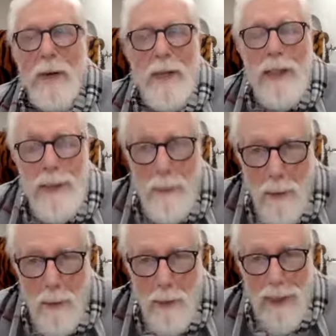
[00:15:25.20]

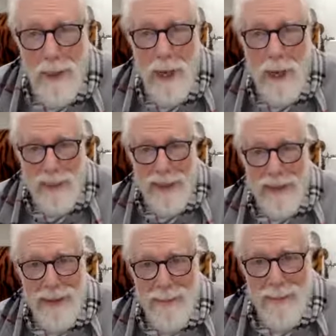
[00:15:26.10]
Gizmo Ben Lamed,
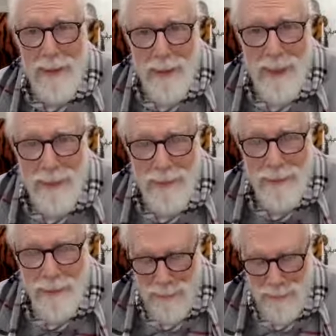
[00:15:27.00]
okay, is
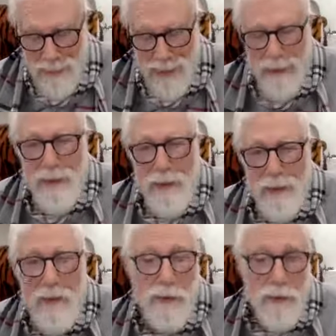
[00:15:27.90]

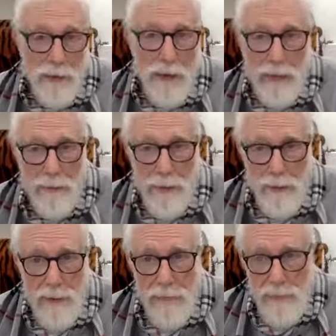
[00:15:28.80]
the survivor of,